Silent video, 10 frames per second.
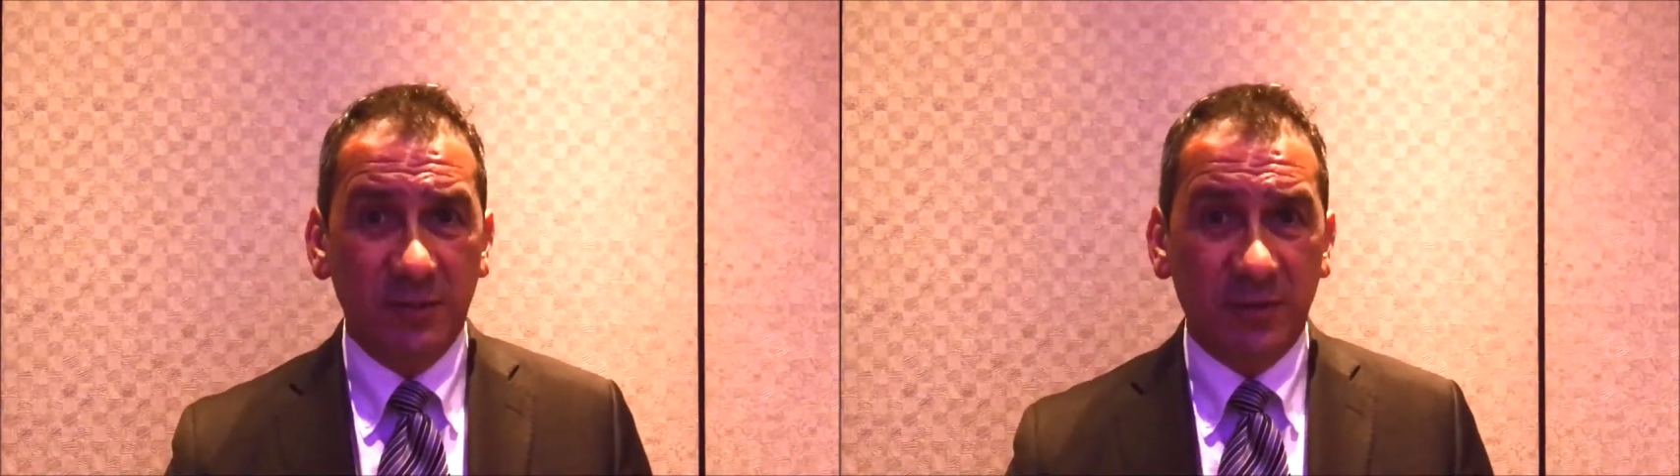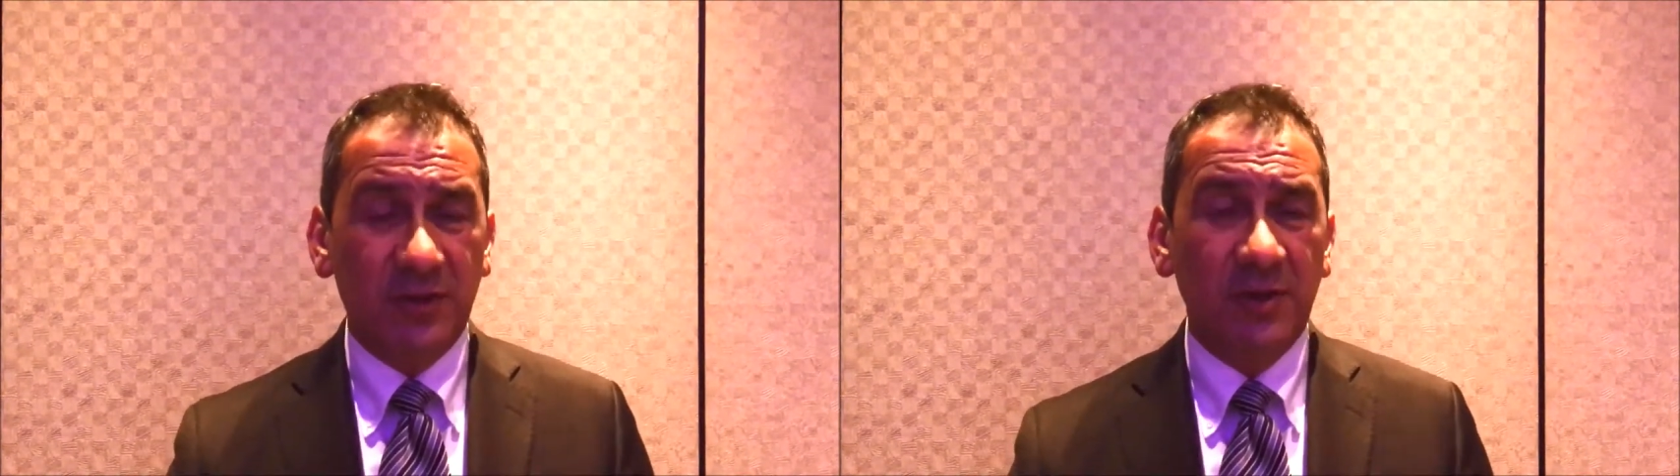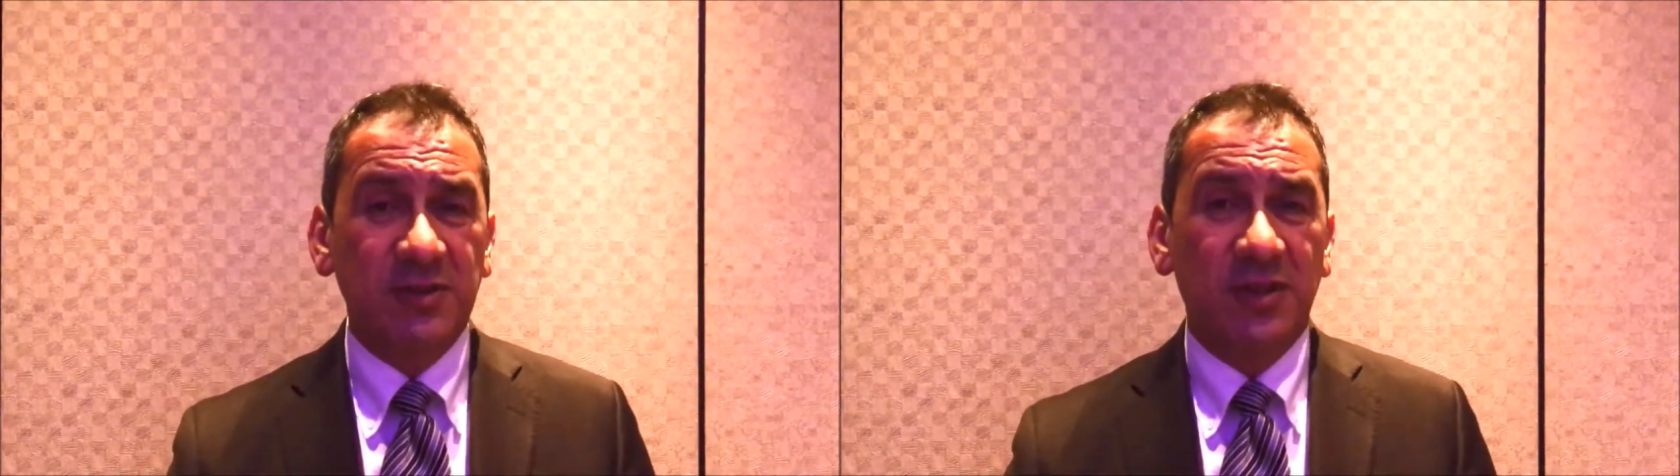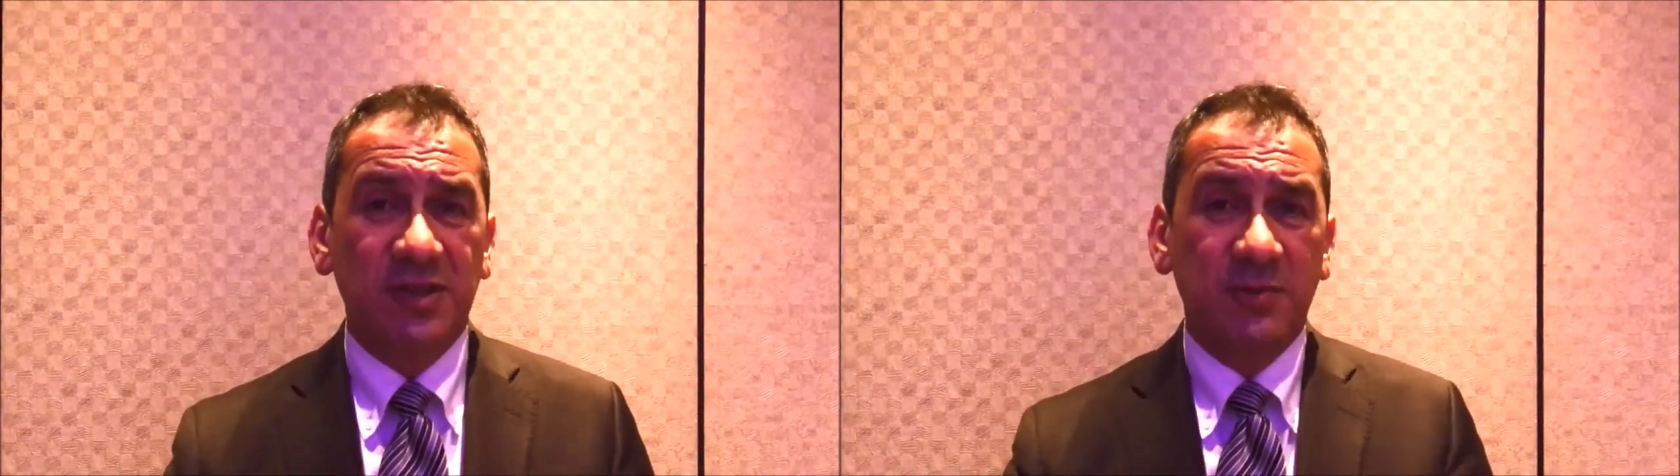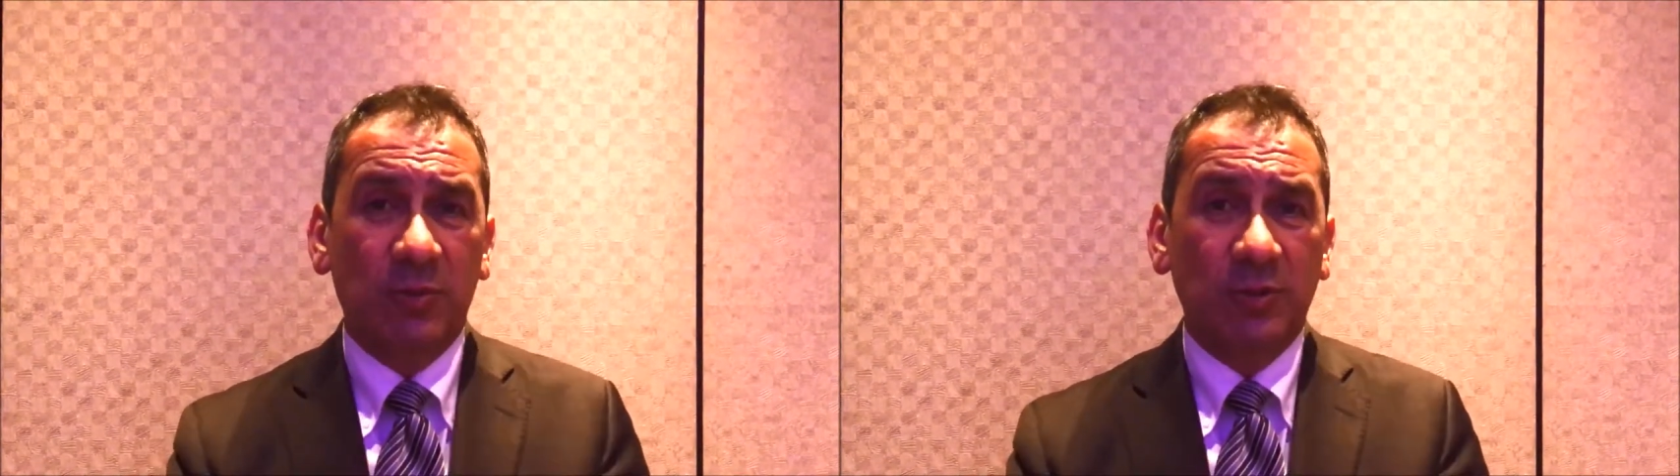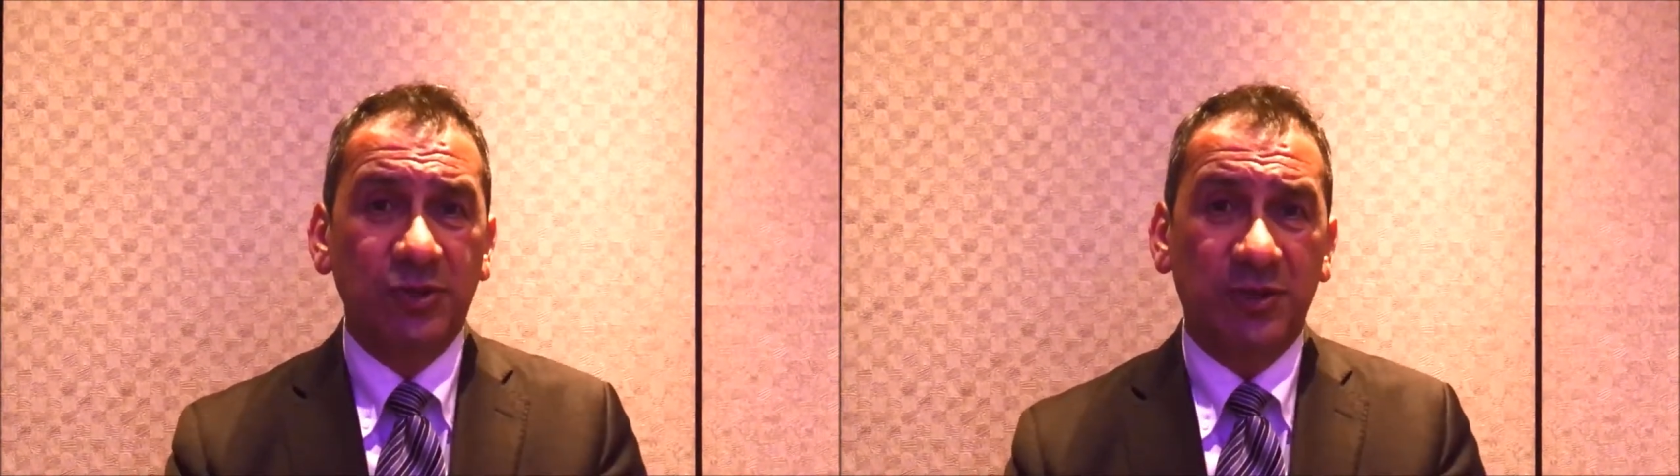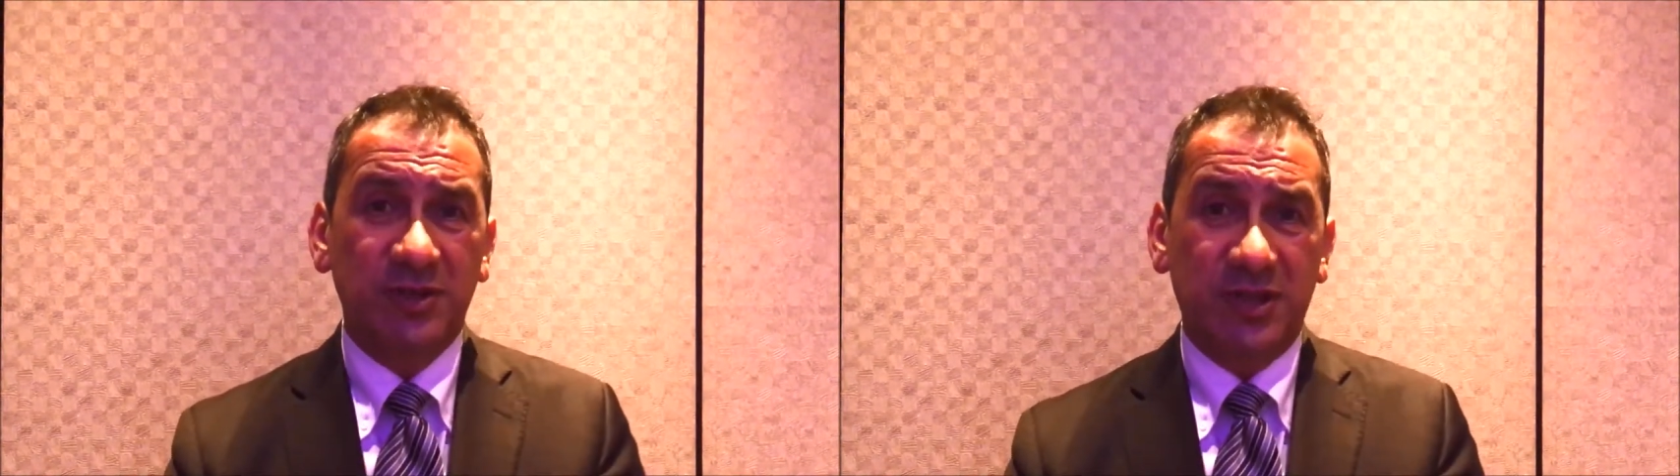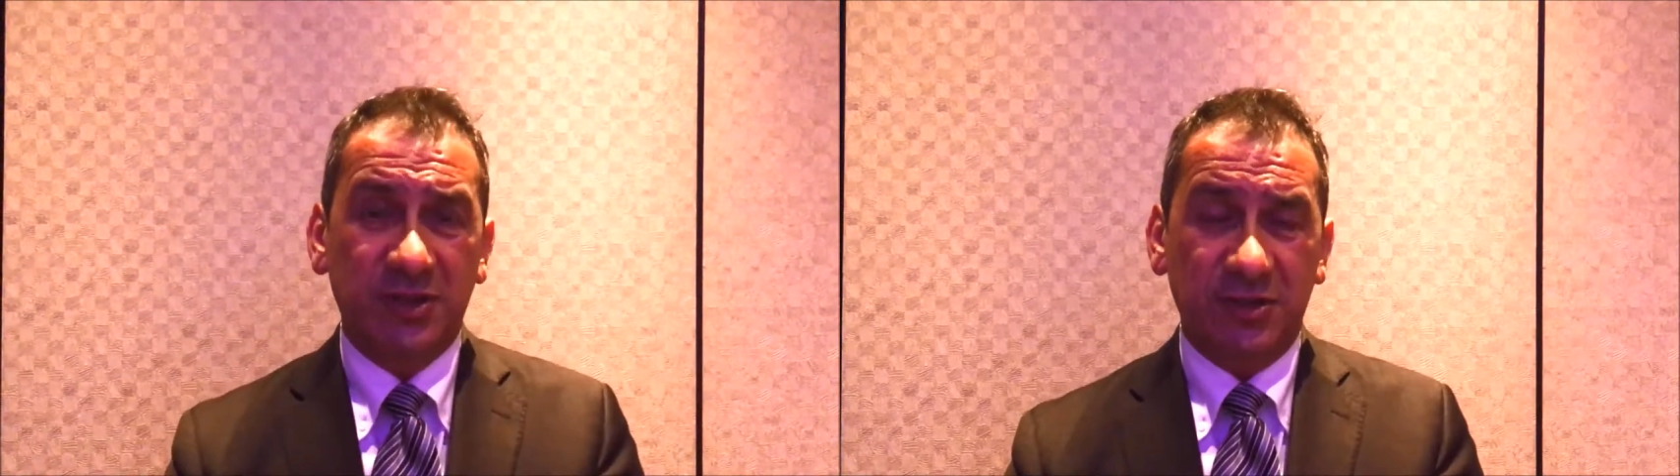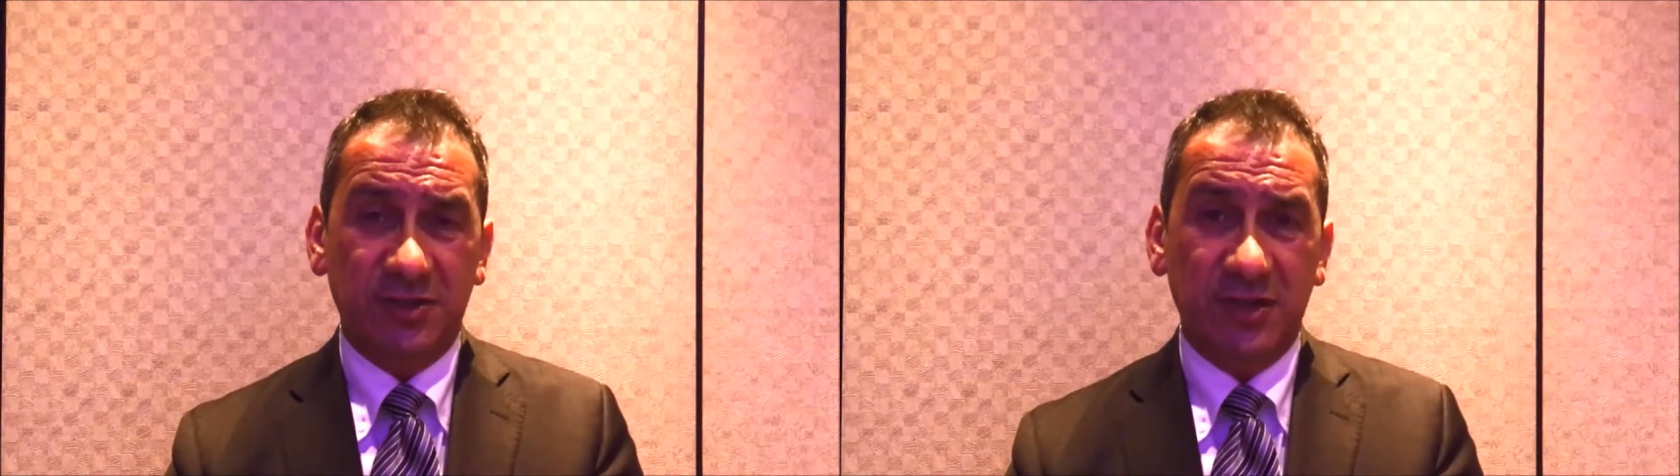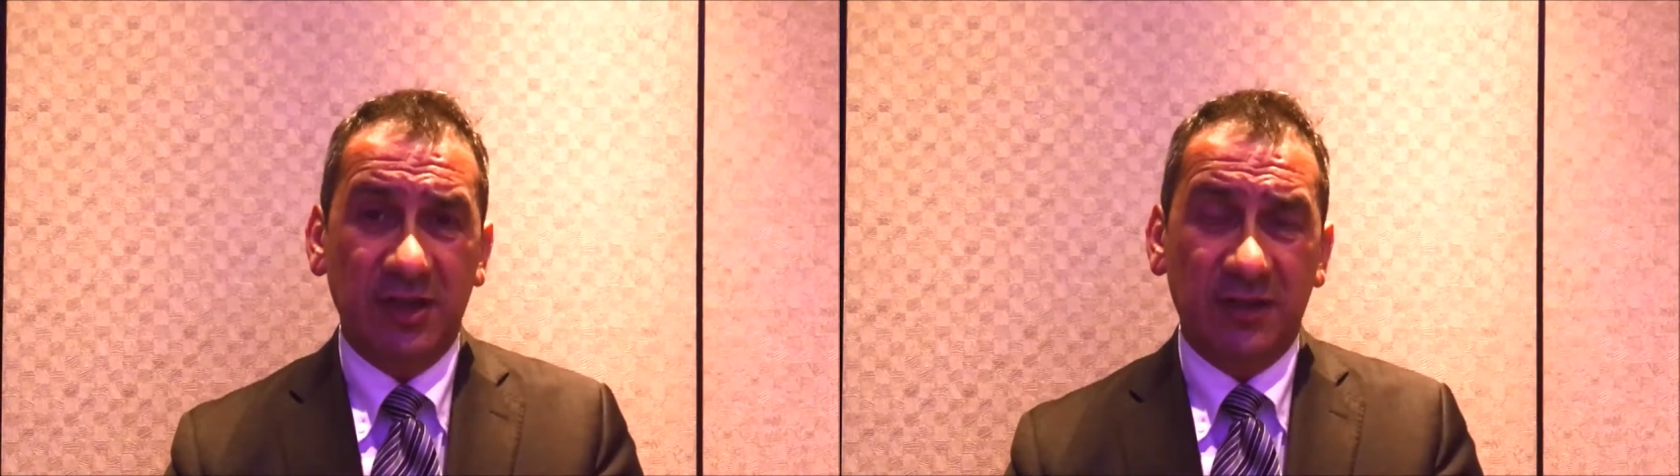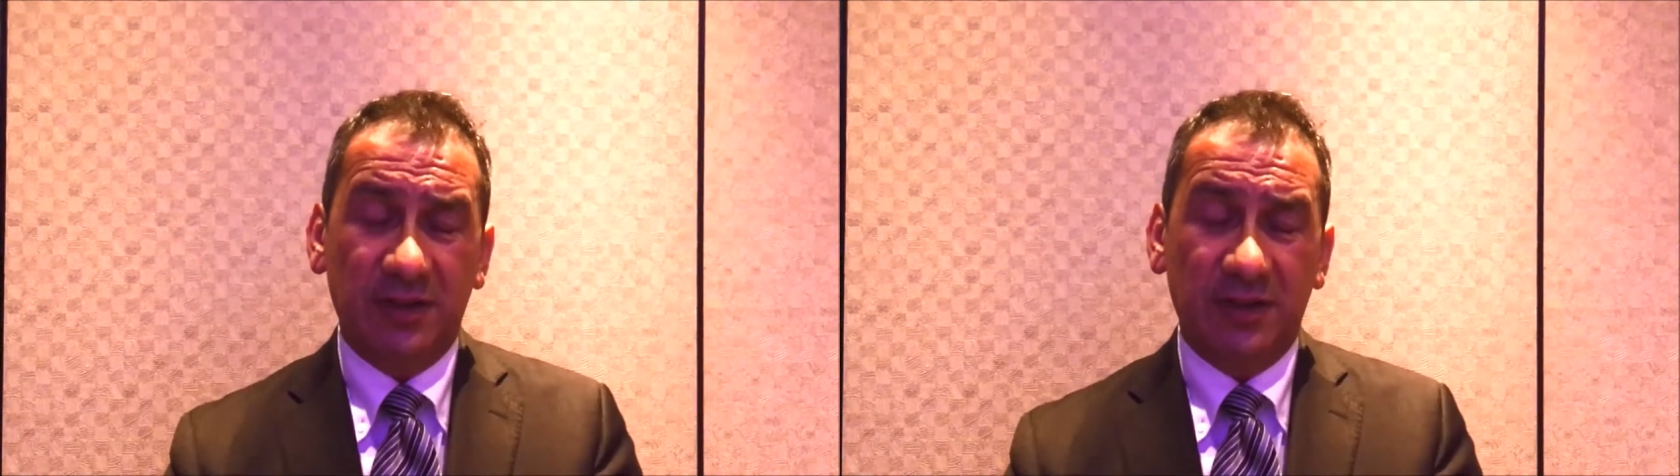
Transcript: but those other small jurisdictions